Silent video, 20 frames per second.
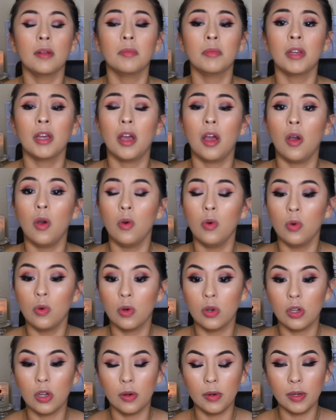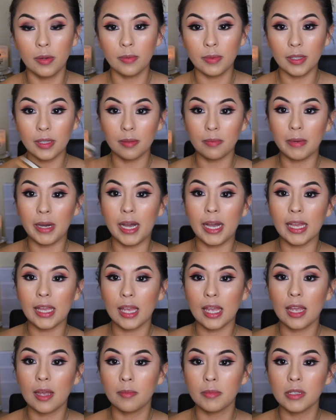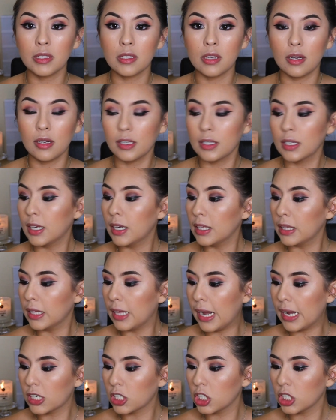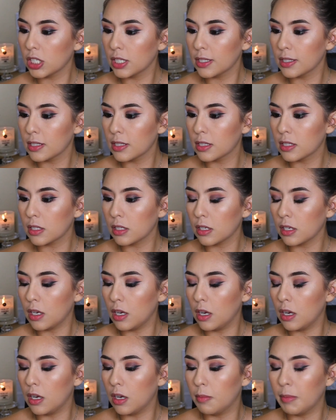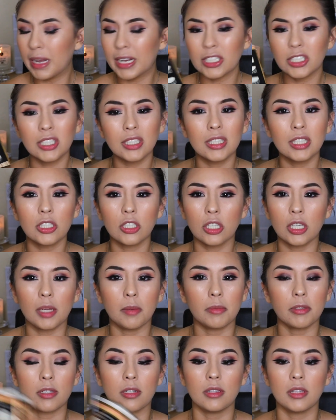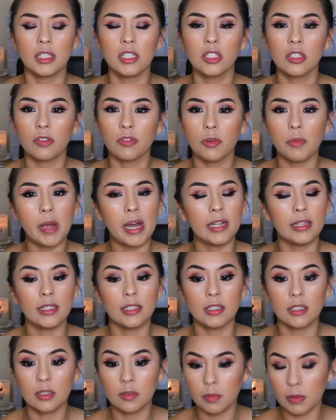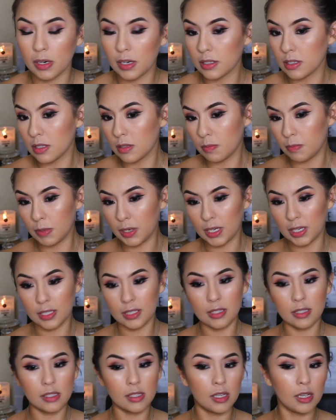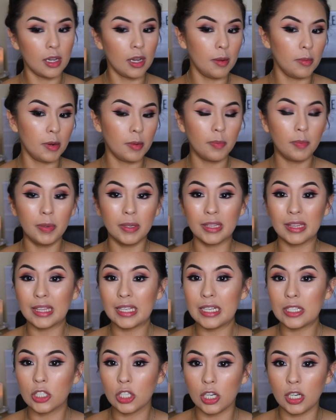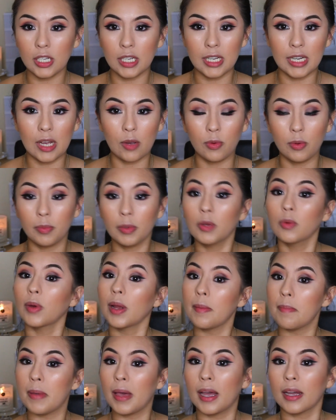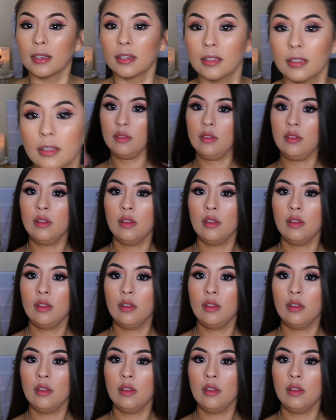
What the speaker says: I'm gonna go in with my Amazon lashes. Actually, these aren't Amazon, these are from AliExpress, but I'm gonna put these on and I will be right back.